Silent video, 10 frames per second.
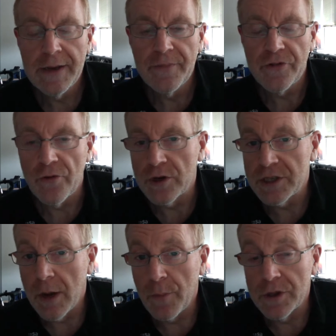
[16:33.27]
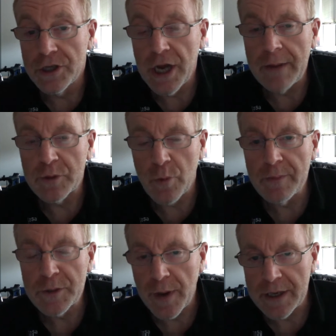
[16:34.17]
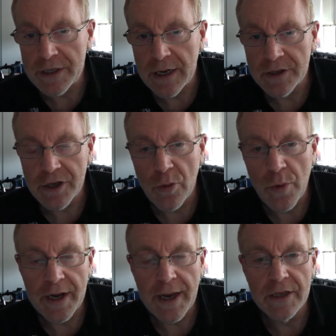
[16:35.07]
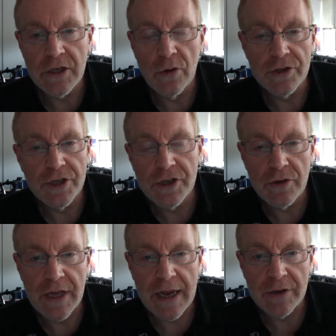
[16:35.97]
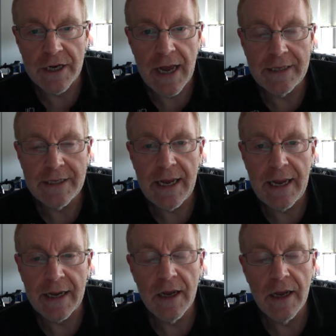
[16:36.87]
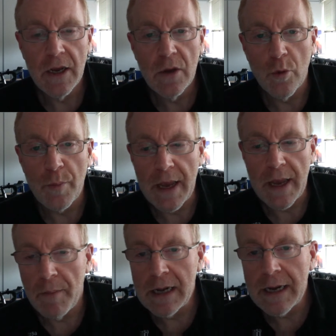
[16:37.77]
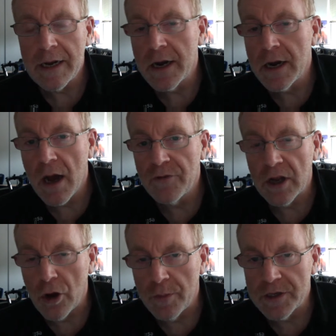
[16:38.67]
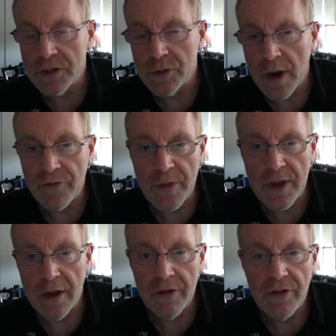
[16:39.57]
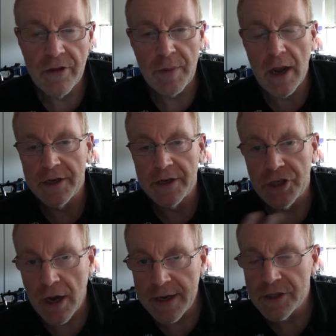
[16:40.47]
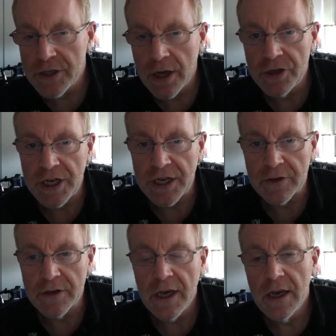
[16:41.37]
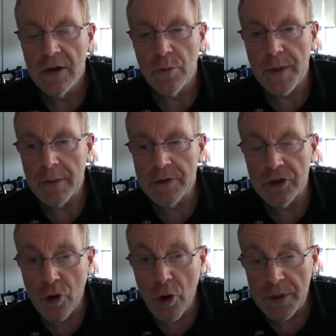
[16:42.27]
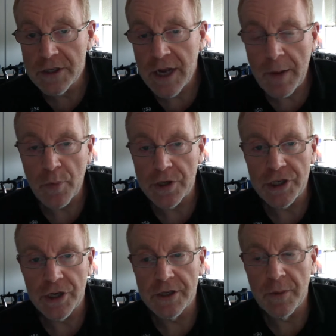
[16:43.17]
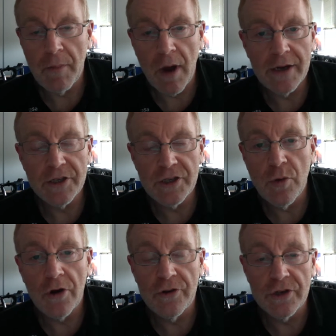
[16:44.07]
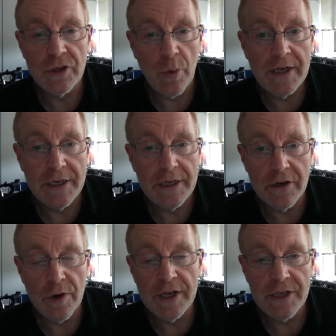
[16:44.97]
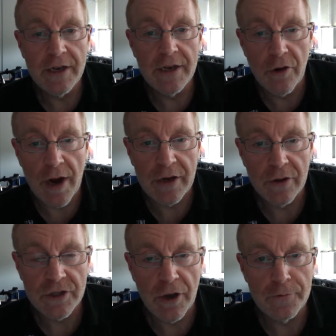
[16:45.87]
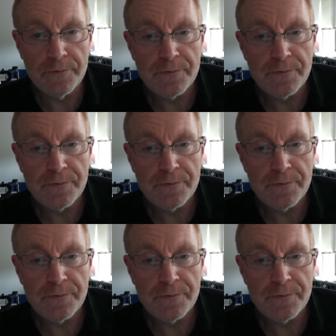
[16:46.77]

So, for example, the James Webb Space Telescope, when it gets launched in 2018, will be a million and a half kilometers away from the Earth behind a giant sun shield. Will be able to drop its temperature to minus 220 degrees centigrade or so.